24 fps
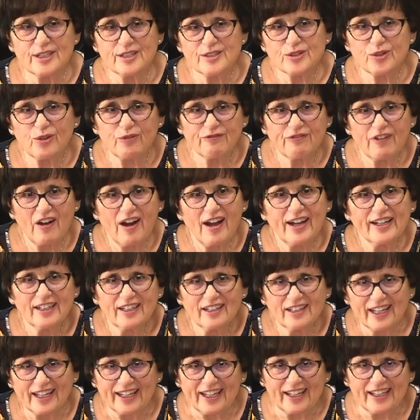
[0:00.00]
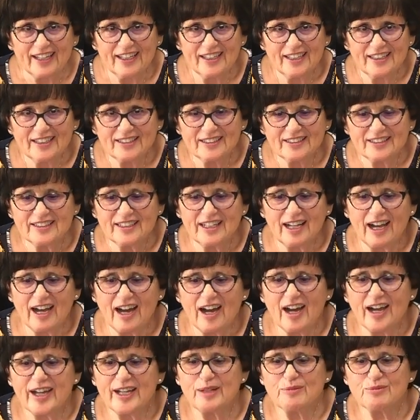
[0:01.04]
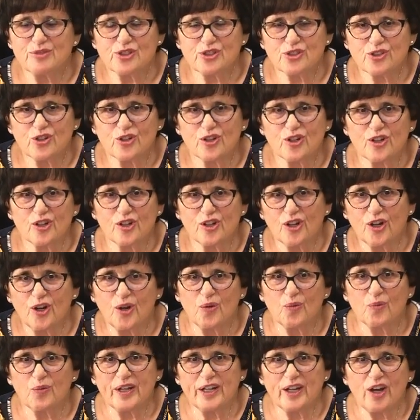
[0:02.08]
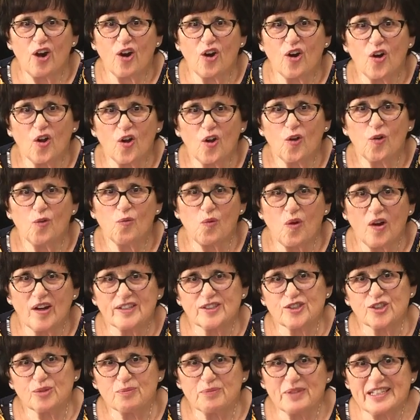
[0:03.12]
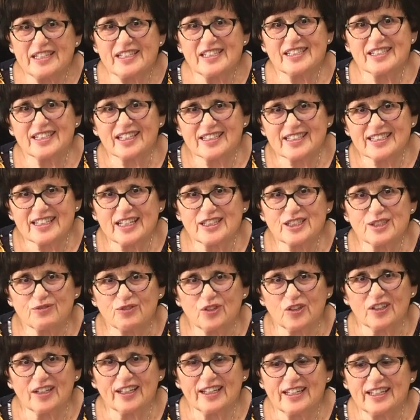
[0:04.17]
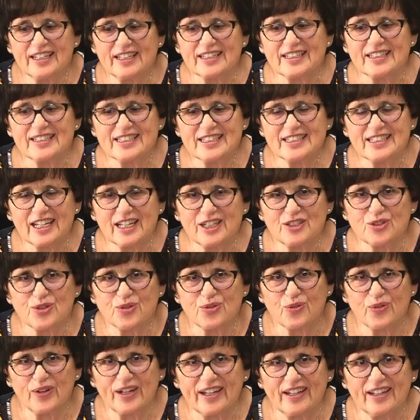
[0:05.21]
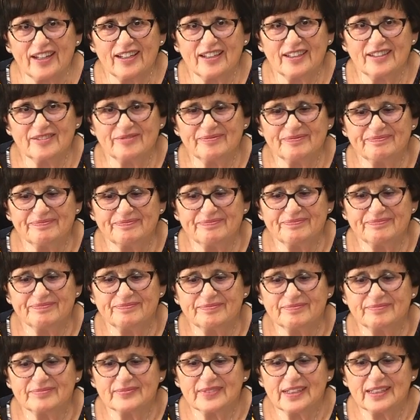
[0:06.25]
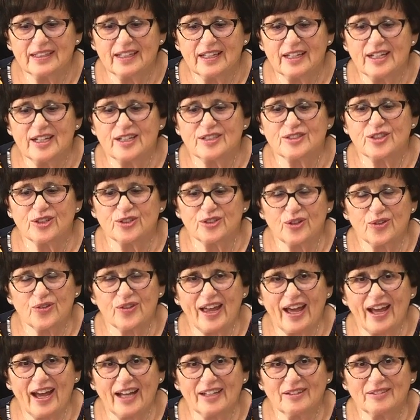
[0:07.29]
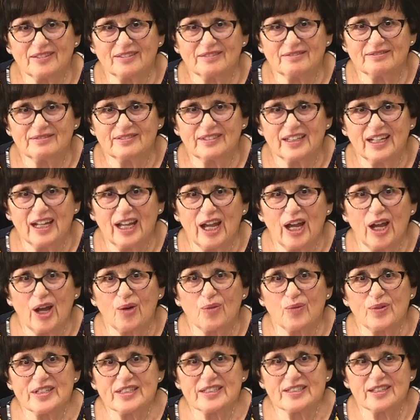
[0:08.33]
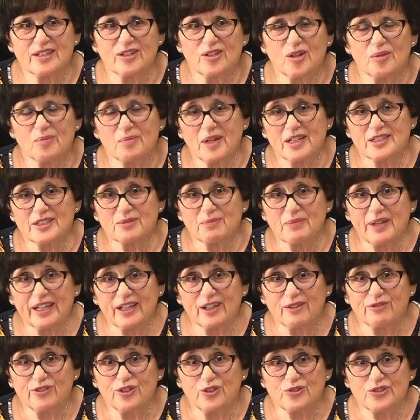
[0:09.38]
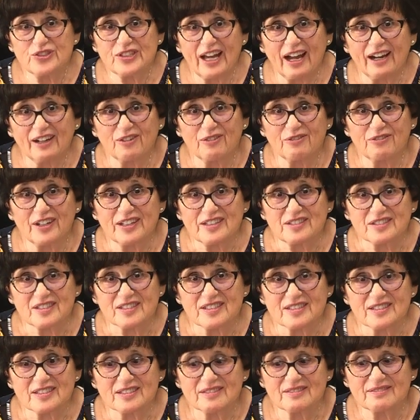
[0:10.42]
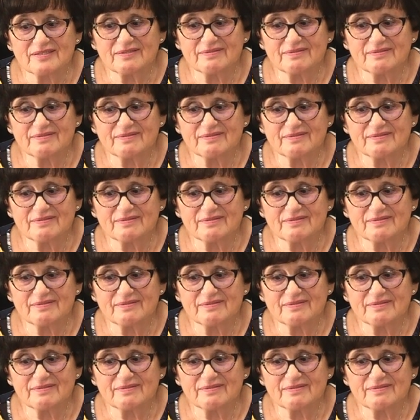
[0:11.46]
So finally, I am sure we all want to be successful in stage three. To do that, we still must make a few sacrifices.